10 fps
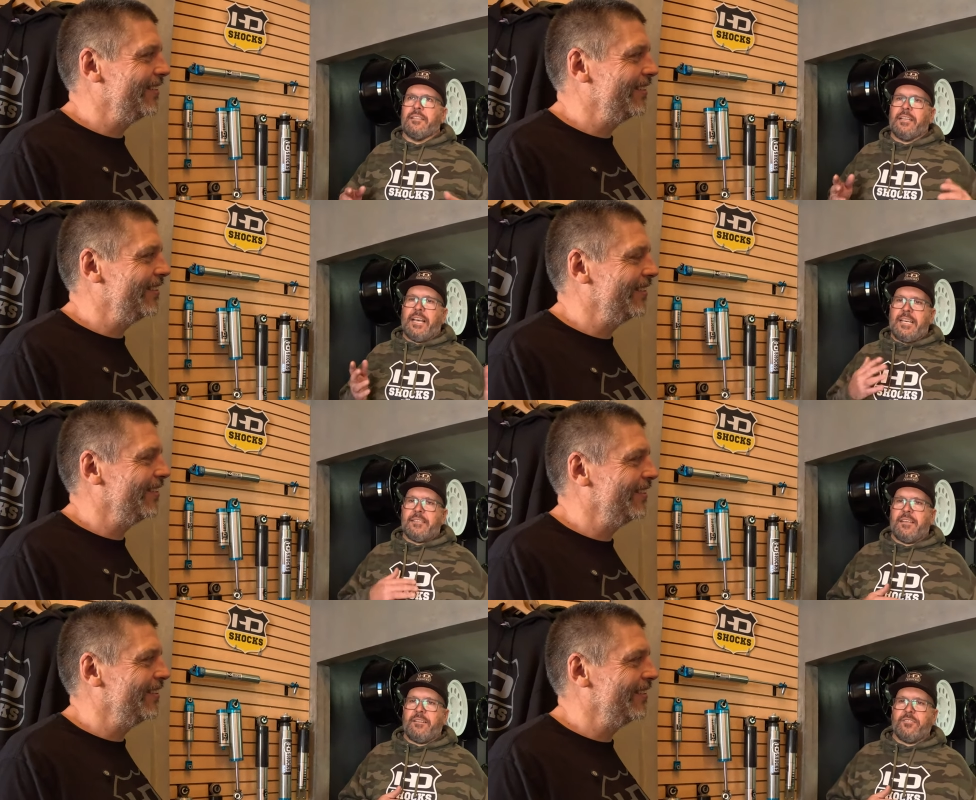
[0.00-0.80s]
Speaker 1: the
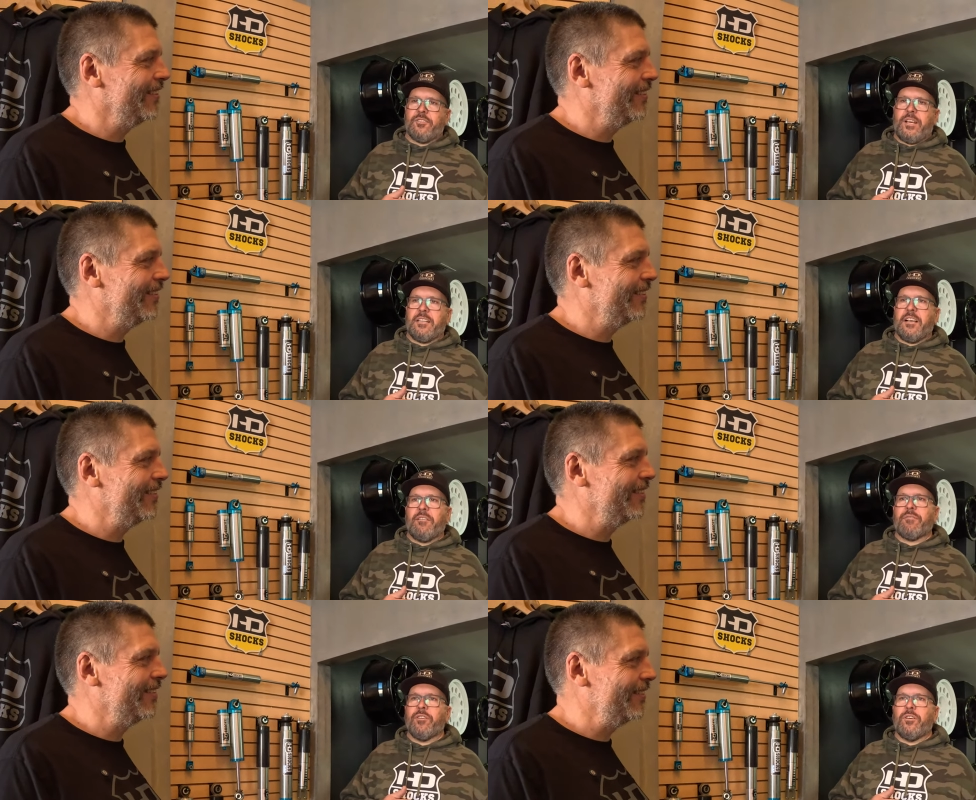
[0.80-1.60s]
guys at Direct
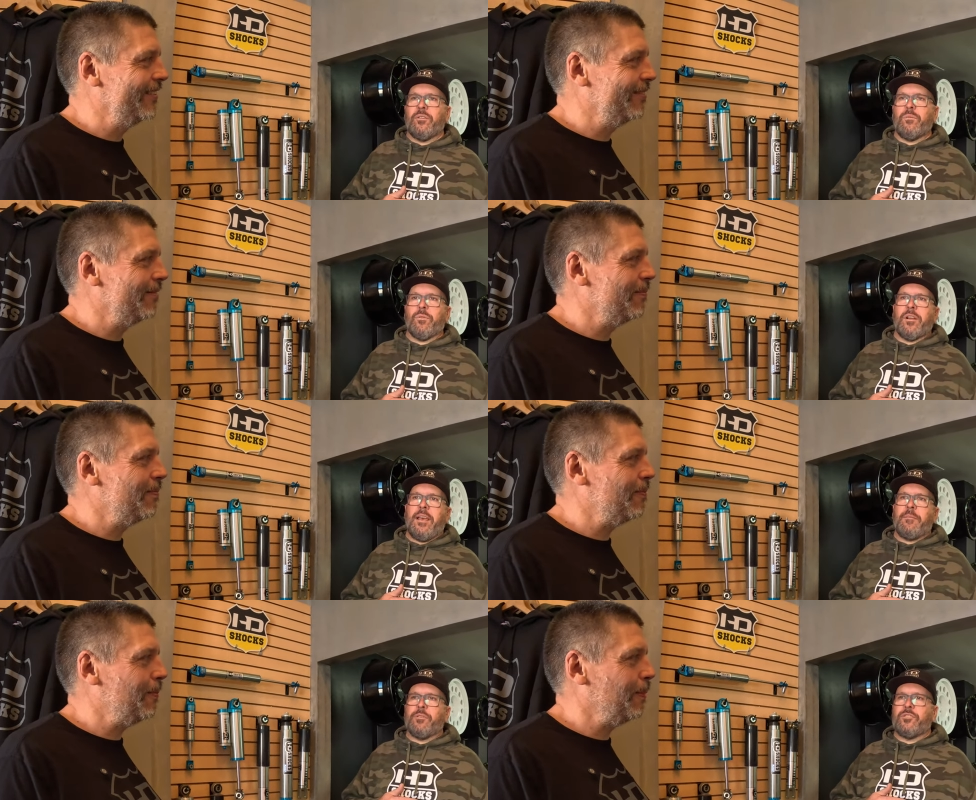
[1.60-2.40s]
Off Road, we're
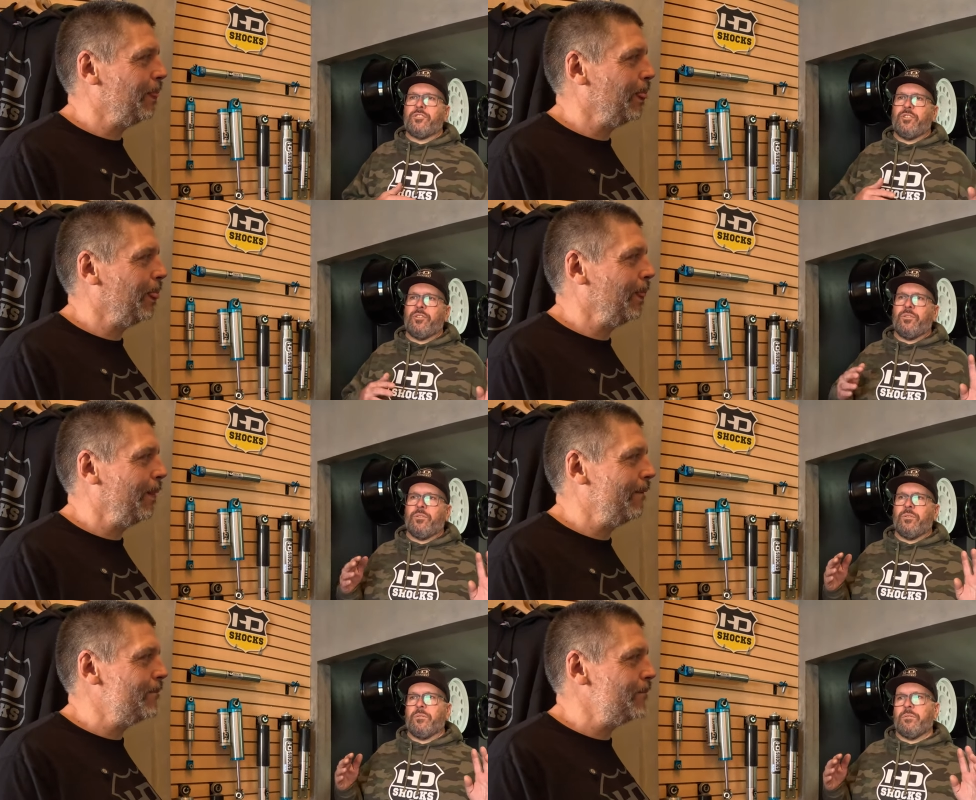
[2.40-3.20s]
able
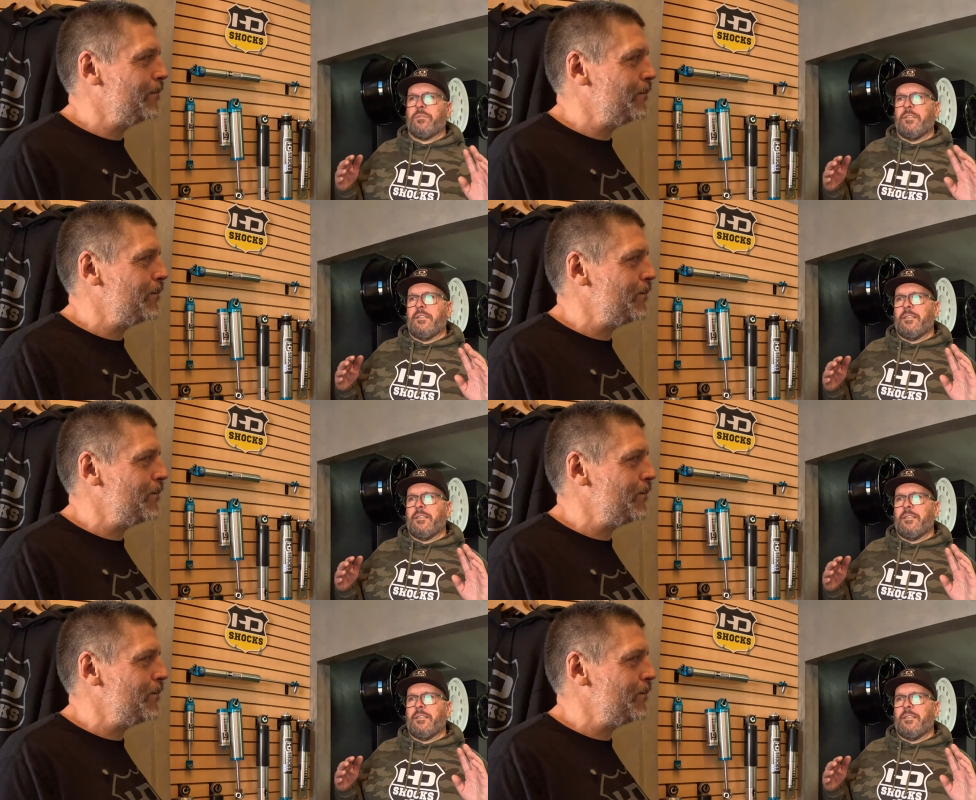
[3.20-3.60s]
to